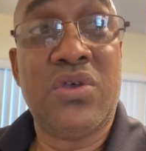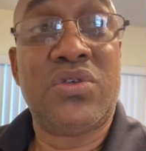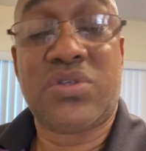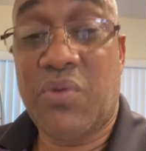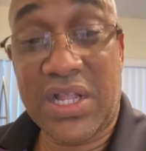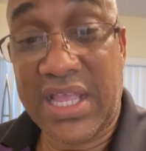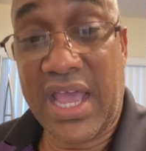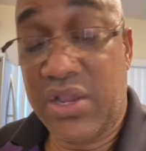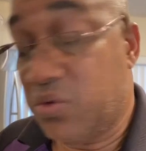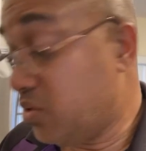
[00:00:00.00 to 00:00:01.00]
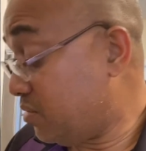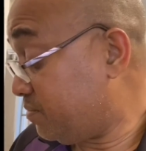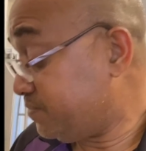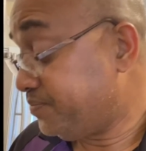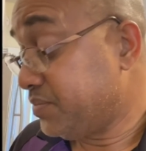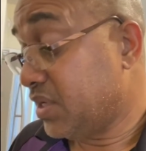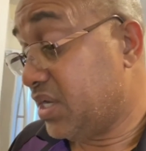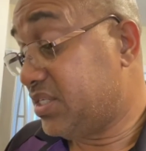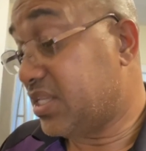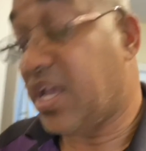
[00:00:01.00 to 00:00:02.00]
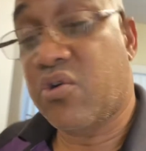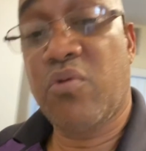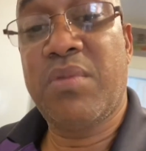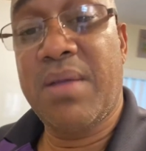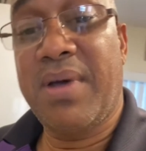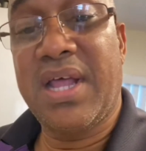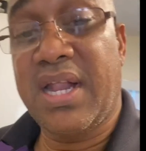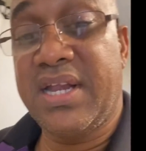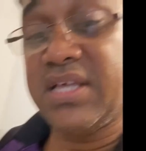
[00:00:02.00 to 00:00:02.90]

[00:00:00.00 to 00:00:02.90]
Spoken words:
So what I do is that I cook my banana in a